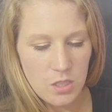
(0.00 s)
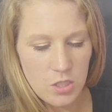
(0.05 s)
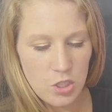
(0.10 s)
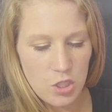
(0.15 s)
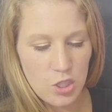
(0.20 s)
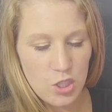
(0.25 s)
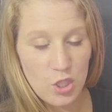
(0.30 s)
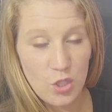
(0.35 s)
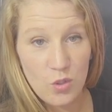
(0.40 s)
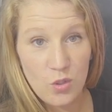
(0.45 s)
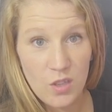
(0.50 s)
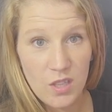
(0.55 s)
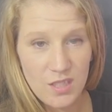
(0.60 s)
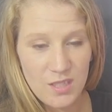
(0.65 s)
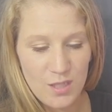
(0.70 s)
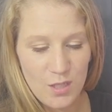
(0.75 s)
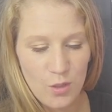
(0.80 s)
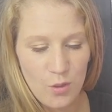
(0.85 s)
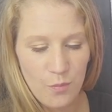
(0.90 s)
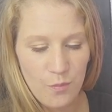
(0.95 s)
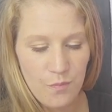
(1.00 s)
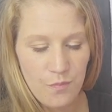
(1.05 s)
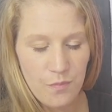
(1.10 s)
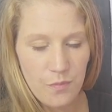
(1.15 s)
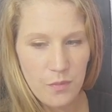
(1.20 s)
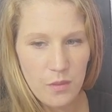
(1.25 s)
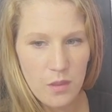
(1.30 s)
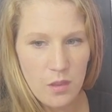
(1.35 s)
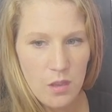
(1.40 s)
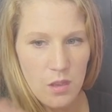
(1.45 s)
just so you guys know.
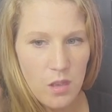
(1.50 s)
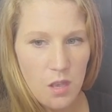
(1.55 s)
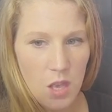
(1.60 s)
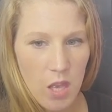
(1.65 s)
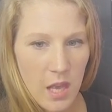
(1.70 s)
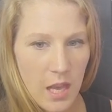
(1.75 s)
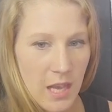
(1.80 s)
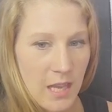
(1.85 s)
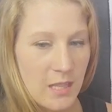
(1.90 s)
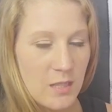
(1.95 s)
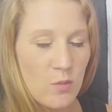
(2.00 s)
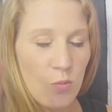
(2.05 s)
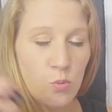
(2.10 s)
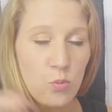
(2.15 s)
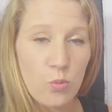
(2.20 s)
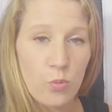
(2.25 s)
It's,